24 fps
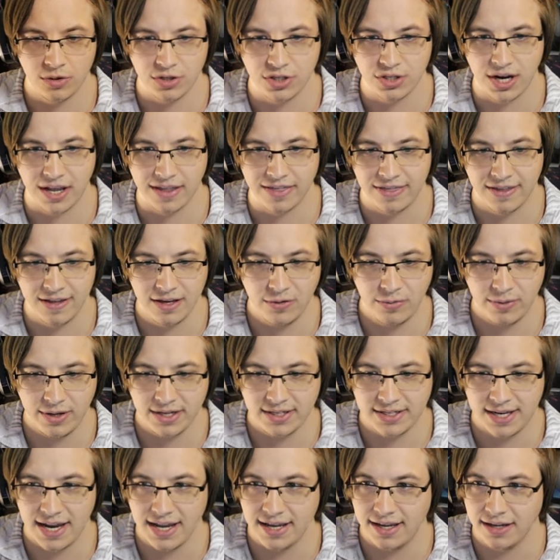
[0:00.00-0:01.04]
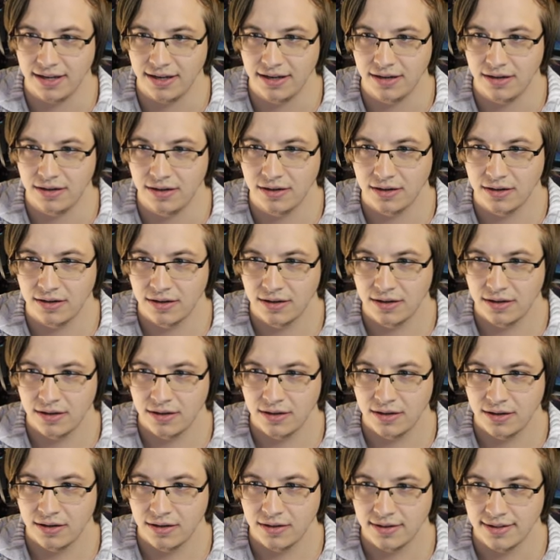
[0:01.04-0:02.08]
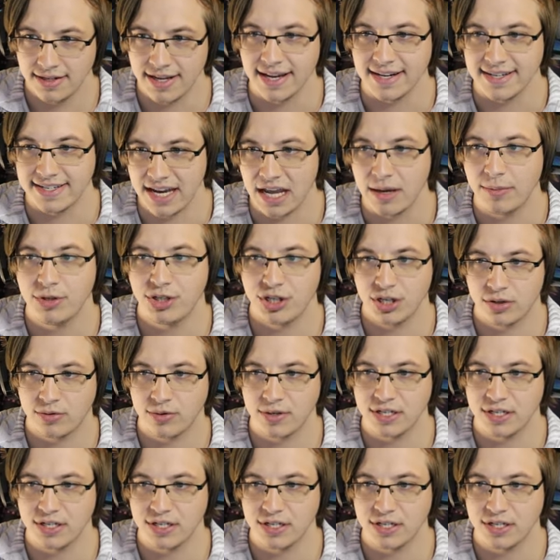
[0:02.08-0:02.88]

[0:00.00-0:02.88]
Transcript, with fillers: I think we had taken... yeah, damage increase